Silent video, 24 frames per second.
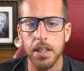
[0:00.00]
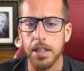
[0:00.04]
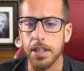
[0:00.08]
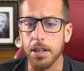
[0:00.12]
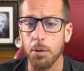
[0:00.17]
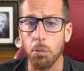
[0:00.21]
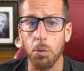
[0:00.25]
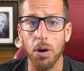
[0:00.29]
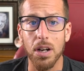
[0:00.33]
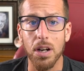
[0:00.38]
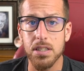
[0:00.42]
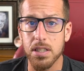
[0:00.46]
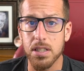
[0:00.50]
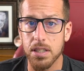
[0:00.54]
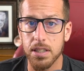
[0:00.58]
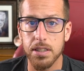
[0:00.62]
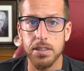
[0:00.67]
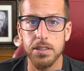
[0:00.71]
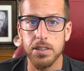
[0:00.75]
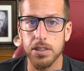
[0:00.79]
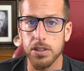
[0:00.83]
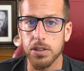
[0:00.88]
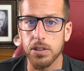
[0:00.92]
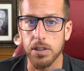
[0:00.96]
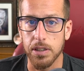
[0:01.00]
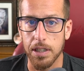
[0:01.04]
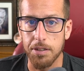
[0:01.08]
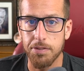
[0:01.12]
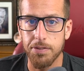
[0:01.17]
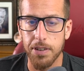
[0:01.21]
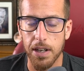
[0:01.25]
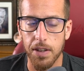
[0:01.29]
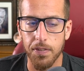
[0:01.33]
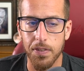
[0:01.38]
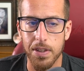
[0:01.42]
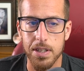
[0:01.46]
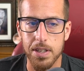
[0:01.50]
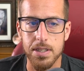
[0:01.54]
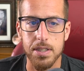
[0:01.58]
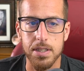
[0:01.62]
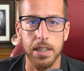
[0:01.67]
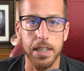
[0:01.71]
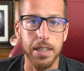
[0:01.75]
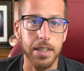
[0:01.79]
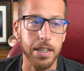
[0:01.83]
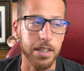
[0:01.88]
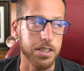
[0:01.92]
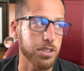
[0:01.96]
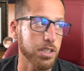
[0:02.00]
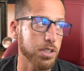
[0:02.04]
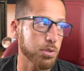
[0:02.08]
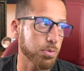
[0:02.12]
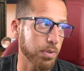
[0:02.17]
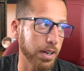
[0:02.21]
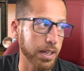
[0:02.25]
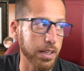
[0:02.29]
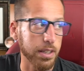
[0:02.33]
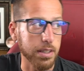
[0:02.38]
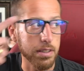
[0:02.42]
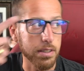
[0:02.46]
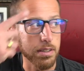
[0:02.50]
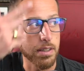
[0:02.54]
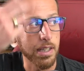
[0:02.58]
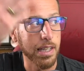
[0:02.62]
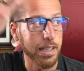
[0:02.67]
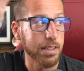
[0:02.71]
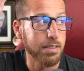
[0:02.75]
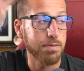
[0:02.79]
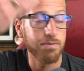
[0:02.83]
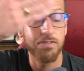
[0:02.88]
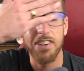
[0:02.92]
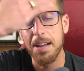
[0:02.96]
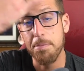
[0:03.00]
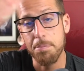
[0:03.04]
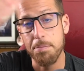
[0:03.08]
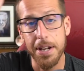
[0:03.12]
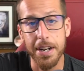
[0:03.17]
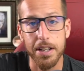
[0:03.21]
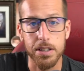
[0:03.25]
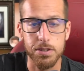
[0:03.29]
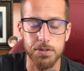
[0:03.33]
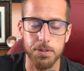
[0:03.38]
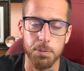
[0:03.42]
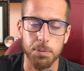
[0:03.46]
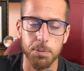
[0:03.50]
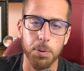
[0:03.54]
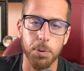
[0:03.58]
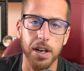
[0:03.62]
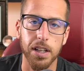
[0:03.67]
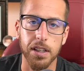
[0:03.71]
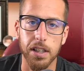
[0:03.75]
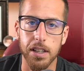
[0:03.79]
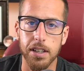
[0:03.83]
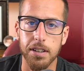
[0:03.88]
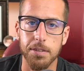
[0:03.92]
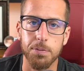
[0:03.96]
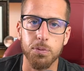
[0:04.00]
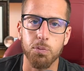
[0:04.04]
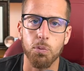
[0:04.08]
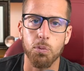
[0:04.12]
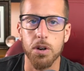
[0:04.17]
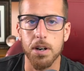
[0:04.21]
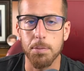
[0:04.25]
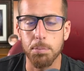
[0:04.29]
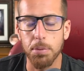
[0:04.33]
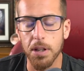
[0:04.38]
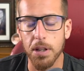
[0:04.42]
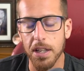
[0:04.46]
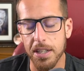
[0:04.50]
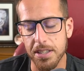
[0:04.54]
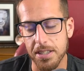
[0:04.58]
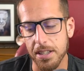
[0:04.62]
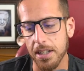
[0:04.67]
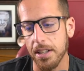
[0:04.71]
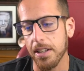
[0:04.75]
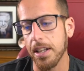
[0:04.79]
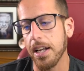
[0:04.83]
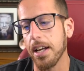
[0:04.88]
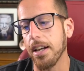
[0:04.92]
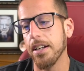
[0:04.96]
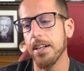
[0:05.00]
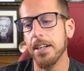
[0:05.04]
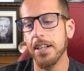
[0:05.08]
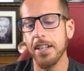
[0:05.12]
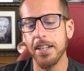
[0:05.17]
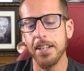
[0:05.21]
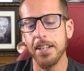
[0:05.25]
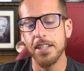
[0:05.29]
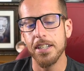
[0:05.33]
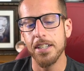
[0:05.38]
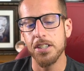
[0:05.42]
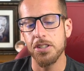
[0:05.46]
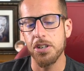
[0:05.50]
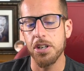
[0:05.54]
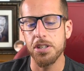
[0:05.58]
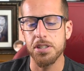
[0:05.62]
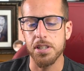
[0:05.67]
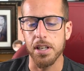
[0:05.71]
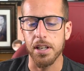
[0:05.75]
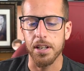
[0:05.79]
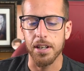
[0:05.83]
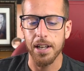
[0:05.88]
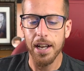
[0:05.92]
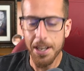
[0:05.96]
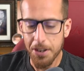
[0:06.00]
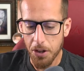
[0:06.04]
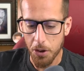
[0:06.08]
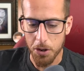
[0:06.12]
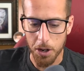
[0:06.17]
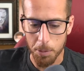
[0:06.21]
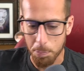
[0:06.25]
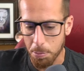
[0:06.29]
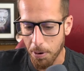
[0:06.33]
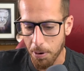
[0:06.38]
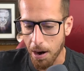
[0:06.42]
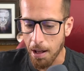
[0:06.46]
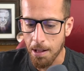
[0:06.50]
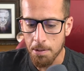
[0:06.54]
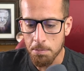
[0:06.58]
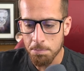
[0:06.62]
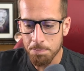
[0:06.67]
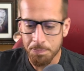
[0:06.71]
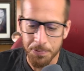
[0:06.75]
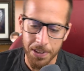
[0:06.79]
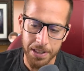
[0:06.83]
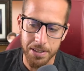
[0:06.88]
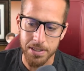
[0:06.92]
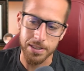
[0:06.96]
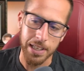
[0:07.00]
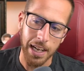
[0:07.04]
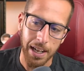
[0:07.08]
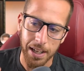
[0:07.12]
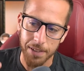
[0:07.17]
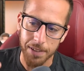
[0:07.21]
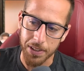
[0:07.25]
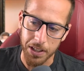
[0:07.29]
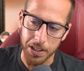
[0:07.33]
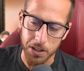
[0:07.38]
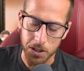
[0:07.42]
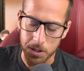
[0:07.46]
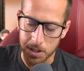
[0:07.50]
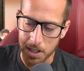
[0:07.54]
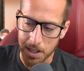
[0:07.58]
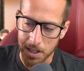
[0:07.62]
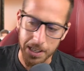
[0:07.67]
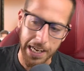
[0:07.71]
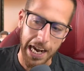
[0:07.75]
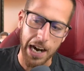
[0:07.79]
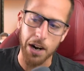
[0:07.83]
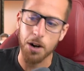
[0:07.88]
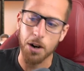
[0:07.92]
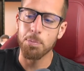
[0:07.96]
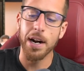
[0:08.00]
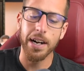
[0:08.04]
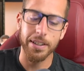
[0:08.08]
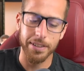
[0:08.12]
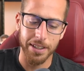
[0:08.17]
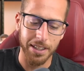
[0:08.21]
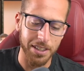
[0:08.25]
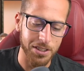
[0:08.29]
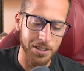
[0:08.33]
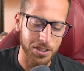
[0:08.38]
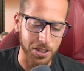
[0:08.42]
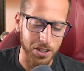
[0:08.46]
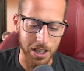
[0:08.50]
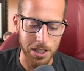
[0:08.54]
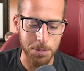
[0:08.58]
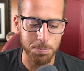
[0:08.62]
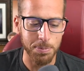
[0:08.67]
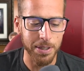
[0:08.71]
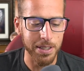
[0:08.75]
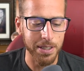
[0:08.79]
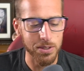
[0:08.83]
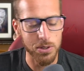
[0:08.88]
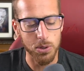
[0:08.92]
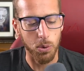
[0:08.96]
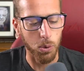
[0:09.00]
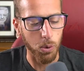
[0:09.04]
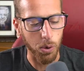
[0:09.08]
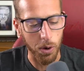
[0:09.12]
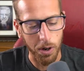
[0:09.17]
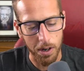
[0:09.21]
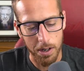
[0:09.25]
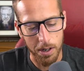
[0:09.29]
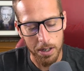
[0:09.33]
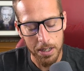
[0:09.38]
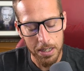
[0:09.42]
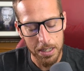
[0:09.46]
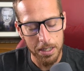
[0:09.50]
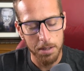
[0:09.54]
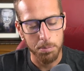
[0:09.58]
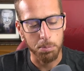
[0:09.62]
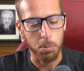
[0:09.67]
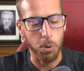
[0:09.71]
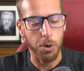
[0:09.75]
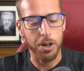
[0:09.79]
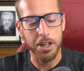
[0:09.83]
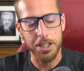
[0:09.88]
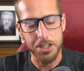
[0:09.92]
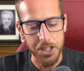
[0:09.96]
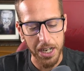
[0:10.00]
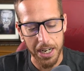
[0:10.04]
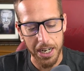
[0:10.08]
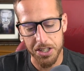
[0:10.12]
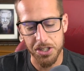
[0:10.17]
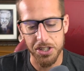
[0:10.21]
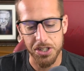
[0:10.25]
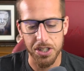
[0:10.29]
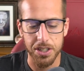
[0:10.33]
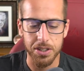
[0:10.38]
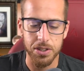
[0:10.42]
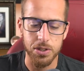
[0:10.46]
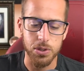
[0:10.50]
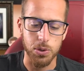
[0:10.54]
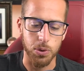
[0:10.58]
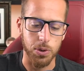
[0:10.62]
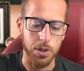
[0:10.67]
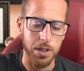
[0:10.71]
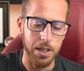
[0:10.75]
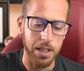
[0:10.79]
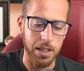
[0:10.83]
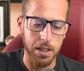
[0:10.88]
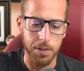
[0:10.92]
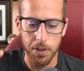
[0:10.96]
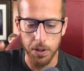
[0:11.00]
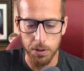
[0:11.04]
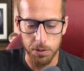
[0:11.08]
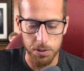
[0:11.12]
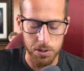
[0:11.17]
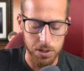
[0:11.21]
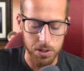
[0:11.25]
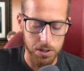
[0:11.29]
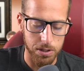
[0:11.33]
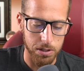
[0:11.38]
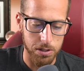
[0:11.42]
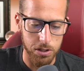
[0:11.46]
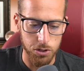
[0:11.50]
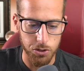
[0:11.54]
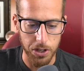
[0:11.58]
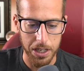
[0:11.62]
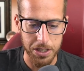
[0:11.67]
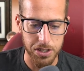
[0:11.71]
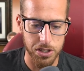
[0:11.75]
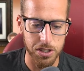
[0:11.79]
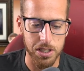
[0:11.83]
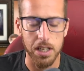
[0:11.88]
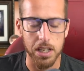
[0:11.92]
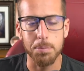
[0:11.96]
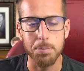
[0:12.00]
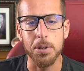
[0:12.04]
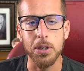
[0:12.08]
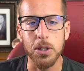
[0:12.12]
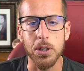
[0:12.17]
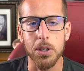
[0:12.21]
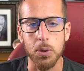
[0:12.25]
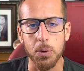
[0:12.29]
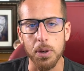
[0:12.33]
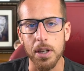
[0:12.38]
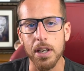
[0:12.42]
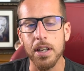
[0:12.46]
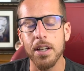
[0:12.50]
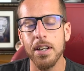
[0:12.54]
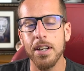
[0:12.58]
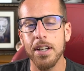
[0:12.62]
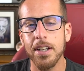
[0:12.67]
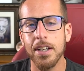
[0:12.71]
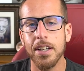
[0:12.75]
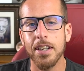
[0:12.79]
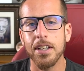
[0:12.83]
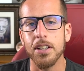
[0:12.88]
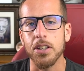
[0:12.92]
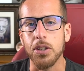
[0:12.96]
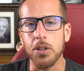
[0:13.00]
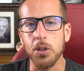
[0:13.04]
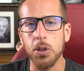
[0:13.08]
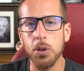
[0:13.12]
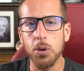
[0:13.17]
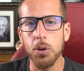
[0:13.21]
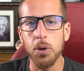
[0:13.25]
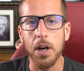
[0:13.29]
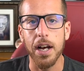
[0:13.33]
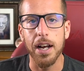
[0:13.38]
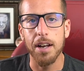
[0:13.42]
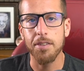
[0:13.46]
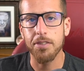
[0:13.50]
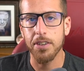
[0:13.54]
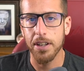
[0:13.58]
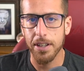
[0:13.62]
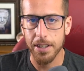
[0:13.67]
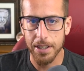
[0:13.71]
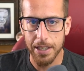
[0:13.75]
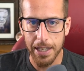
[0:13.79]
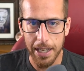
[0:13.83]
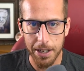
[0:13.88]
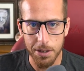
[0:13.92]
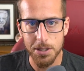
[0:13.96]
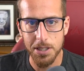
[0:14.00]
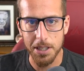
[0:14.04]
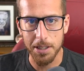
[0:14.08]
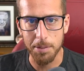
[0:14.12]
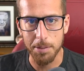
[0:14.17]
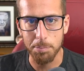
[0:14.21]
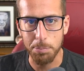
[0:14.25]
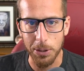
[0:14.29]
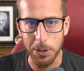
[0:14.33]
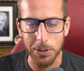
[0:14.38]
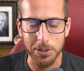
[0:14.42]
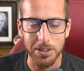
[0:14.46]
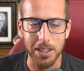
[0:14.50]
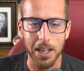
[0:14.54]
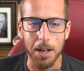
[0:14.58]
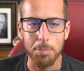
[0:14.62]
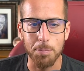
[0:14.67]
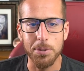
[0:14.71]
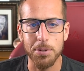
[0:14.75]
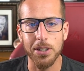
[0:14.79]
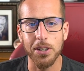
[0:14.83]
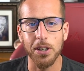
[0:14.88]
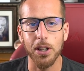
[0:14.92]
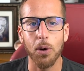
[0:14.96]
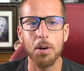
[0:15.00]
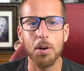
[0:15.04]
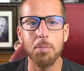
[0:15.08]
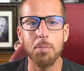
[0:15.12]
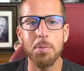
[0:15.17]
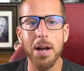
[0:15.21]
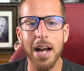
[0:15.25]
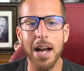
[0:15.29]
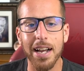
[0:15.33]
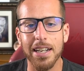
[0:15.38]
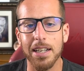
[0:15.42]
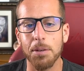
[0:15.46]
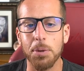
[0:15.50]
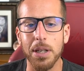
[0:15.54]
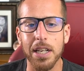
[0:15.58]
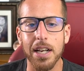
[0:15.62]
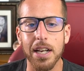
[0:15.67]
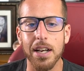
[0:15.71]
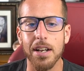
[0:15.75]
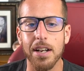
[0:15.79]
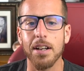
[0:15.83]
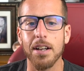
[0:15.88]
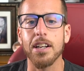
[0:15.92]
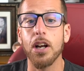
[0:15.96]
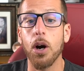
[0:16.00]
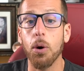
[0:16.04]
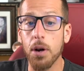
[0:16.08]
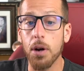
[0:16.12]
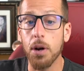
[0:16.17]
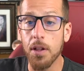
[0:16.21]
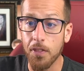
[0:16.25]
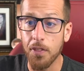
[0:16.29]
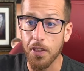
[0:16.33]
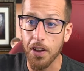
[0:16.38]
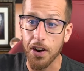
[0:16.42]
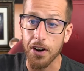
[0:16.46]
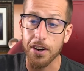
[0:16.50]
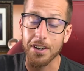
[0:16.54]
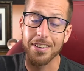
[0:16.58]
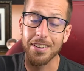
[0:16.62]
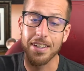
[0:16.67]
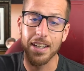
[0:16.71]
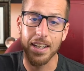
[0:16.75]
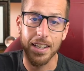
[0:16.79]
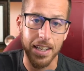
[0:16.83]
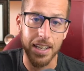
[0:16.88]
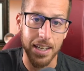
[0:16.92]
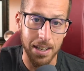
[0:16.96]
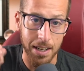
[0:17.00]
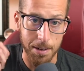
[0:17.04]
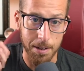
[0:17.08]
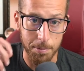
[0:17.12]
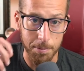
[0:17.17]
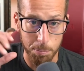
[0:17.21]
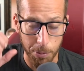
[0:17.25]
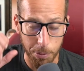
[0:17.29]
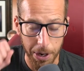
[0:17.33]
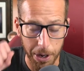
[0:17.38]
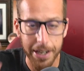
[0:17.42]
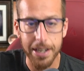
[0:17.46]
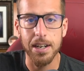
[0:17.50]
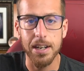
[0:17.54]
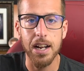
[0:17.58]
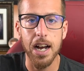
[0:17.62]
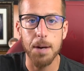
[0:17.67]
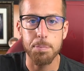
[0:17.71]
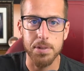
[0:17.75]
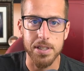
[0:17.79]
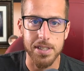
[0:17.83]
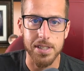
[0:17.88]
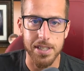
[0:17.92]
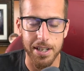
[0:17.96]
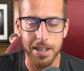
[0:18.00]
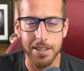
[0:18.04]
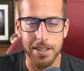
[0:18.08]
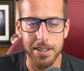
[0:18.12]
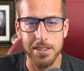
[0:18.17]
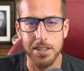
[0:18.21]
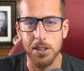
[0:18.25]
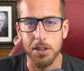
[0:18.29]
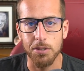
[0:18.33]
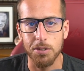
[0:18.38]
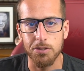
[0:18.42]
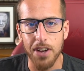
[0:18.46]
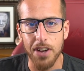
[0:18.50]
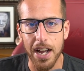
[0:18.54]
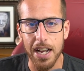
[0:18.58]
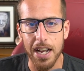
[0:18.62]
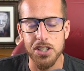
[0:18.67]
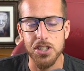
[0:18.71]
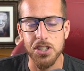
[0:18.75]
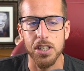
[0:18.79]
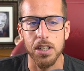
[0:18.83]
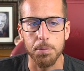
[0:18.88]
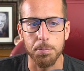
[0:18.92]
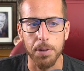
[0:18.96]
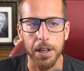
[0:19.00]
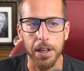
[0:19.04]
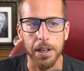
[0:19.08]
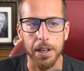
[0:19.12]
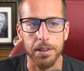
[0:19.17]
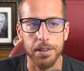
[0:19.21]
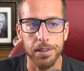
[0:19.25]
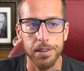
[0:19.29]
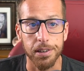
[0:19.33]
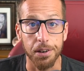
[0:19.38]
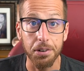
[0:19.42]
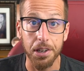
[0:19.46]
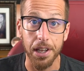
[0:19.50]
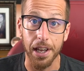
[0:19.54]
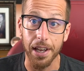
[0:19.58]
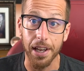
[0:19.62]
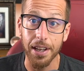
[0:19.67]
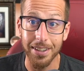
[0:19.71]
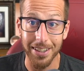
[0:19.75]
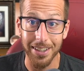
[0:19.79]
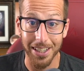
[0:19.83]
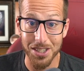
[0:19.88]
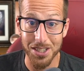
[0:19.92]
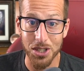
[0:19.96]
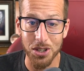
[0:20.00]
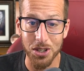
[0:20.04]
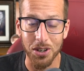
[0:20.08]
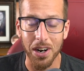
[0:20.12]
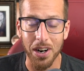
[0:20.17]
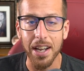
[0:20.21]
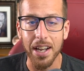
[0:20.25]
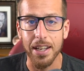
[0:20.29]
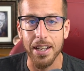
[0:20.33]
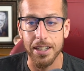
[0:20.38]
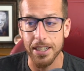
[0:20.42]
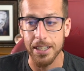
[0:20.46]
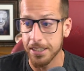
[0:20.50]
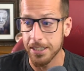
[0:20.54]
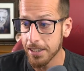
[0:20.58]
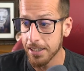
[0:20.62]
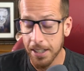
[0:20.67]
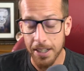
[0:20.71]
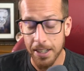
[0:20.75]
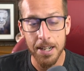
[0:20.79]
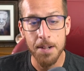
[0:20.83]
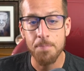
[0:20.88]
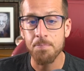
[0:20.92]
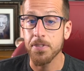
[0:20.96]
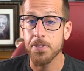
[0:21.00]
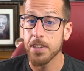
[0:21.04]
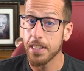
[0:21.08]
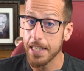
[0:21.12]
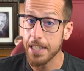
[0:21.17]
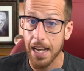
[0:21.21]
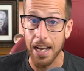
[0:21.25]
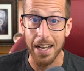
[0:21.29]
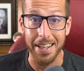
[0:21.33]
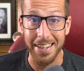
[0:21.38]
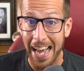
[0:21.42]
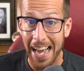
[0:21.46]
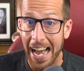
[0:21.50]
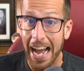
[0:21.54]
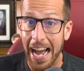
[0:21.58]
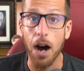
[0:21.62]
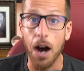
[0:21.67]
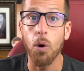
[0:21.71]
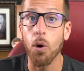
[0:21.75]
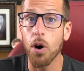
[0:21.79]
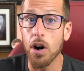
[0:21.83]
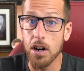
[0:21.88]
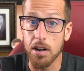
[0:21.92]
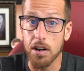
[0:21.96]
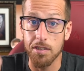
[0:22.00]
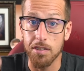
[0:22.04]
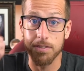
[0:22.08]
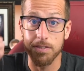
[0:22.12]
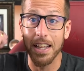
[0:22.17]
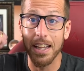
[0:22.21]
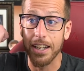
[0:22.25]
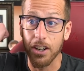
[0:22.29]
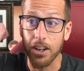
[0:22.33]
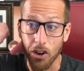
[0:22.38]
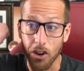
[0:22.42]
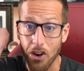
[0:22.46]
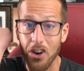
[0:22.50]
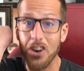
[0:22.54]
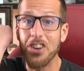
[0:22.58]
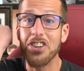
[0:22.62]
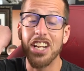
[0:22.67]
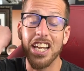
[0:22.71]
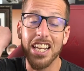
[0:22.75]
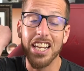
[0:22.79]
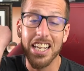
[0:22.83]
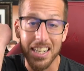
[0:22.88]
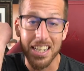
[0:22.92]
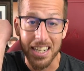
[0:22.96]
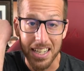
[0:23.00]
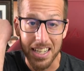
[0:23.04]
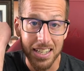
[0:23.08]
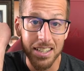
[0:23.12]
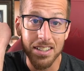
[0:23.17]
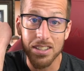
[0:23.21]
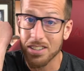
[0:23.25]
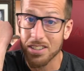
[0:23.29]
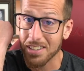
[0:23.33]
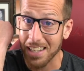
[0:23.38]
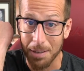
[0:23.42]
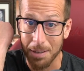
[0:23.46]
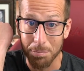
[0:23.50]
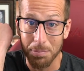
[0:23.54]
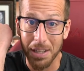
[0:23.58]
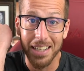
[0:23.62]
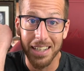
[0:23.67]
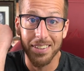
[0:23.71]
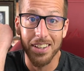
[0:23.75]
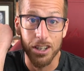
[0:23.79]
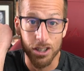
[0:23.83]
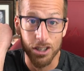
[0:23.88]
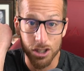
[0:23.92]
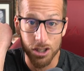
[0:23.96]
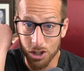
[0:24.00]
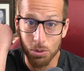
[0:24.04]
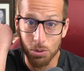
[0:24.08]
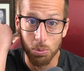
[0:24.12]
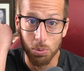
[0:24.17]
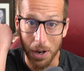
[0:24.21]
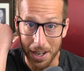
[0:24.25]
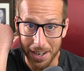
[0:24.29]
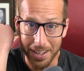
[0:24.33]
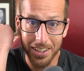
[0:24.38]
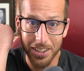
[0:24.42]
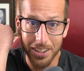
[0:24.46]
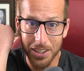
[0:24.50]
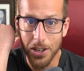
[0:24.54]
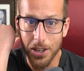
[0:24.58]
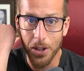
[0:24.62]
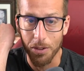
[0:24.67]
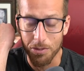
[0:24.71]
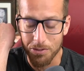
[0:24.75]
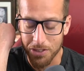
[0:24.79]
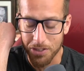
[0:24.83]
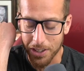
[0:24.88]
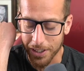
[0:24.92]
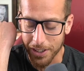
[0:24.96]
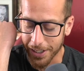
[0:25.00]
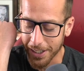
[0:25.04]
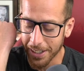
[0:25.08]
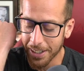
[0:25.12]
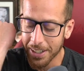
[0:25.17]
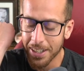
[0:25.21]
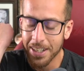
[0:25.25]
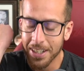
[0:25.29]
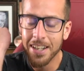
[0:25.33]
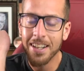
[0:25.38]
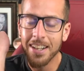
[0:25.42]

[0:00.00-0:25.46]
And it wasn't until I found this lady, and she's right like five minutes from where I live. What a blessing that. She said, I know your problem. It's not that you need chiropractic adjustments or more injections or any of those stretches that you've been doing. Thank goodness. You have calcium built up in your lower back and we got to go in there and dig in and break it up and send it to your fascia. I'm like, okay, let's try it. And yeah, an hour of like her digging in, I'm like, they're sweating, you know, the feeling.